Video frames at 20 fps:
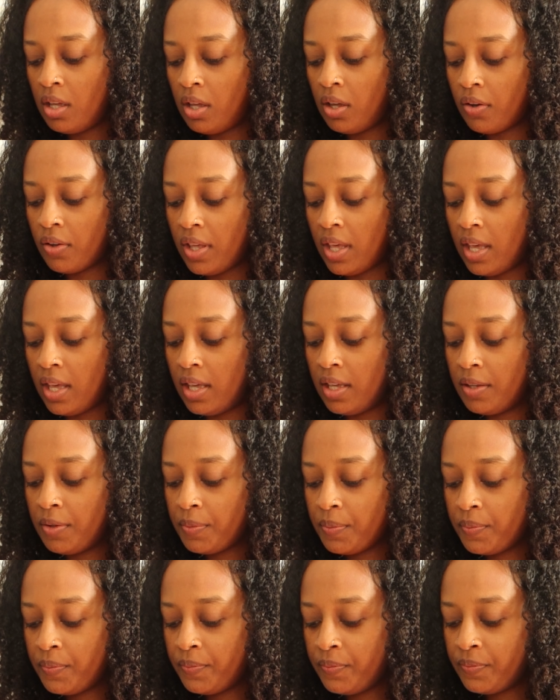Okay,
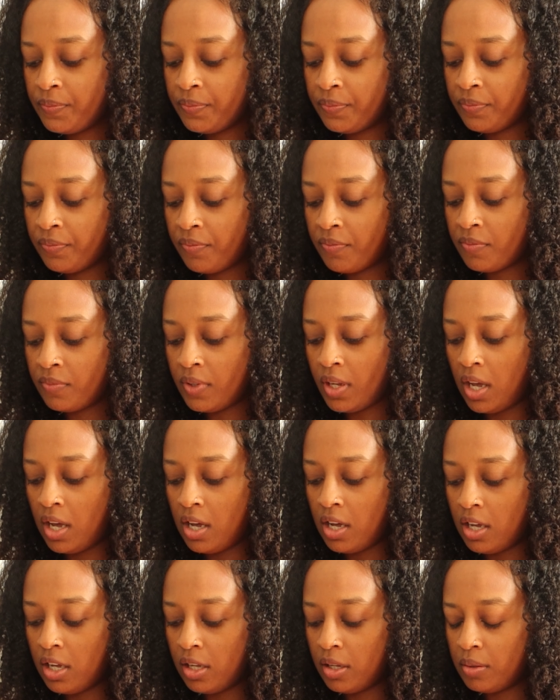
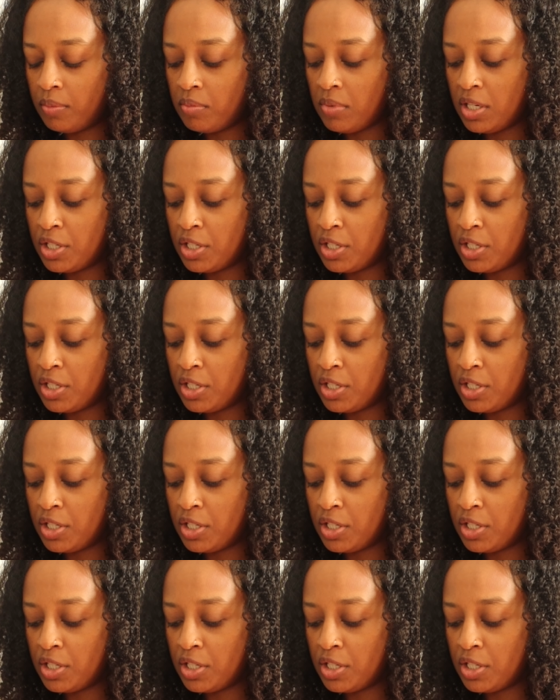um,